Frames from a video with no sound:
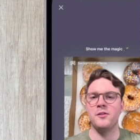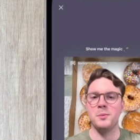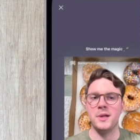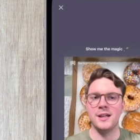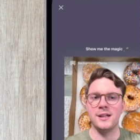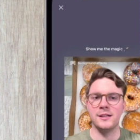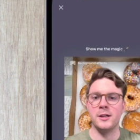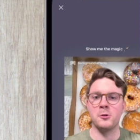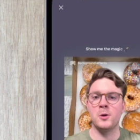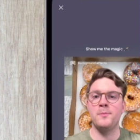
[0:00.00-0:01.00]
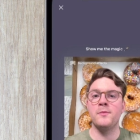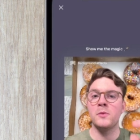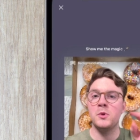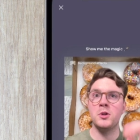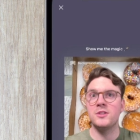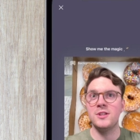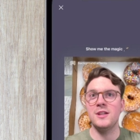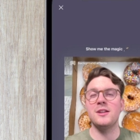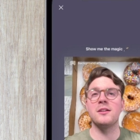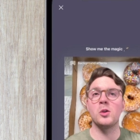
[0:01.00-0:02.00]
meeting later on, you can see
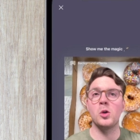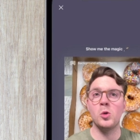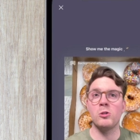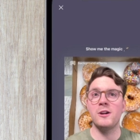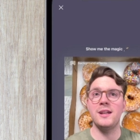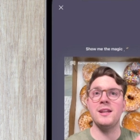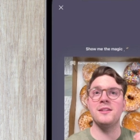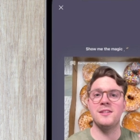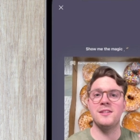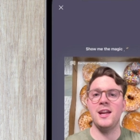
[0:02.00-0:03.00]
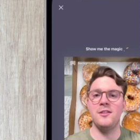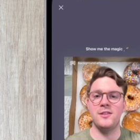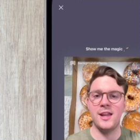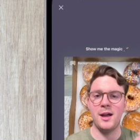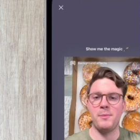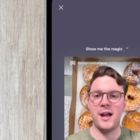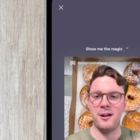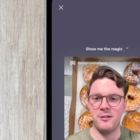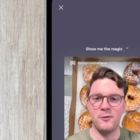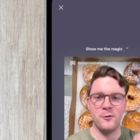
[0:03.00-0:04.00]
that it's already saved that
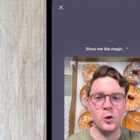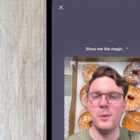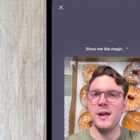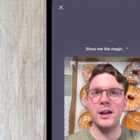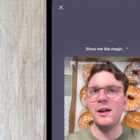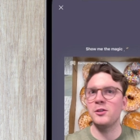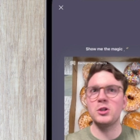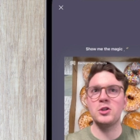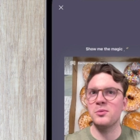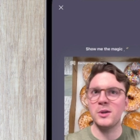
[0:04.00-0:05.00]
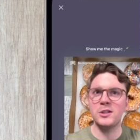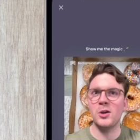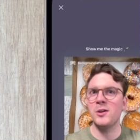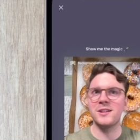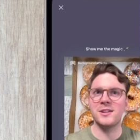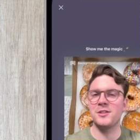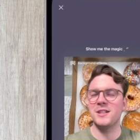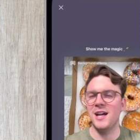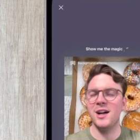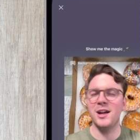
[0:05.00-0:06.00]
background for me. I'd have to choose my donuts every
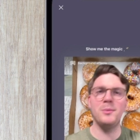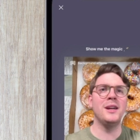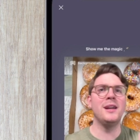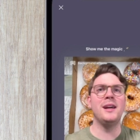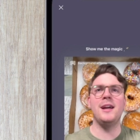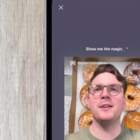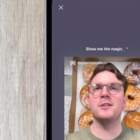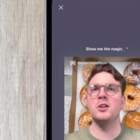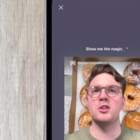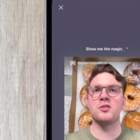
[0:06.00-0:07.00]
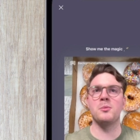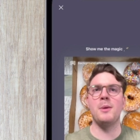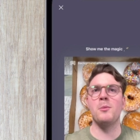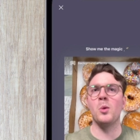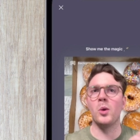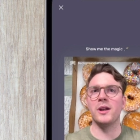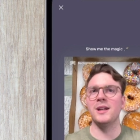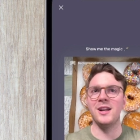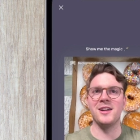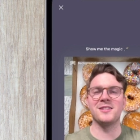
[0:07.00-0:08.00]
time. It's going to just remember what I last